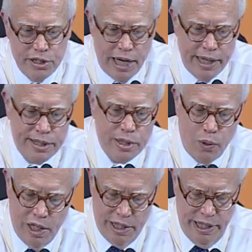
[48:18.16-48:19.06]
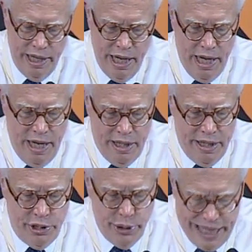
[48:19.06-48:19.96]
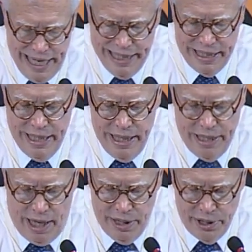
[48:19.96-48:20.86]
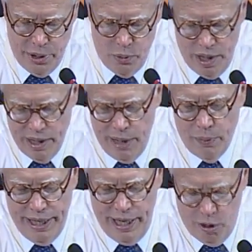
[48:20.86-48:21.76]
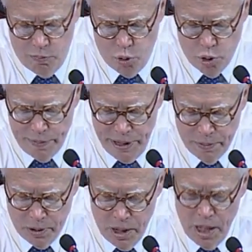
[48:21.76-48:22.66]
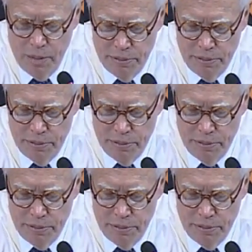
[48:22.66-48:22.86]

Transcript: science quality that you can't argue, well, I want to help poor people,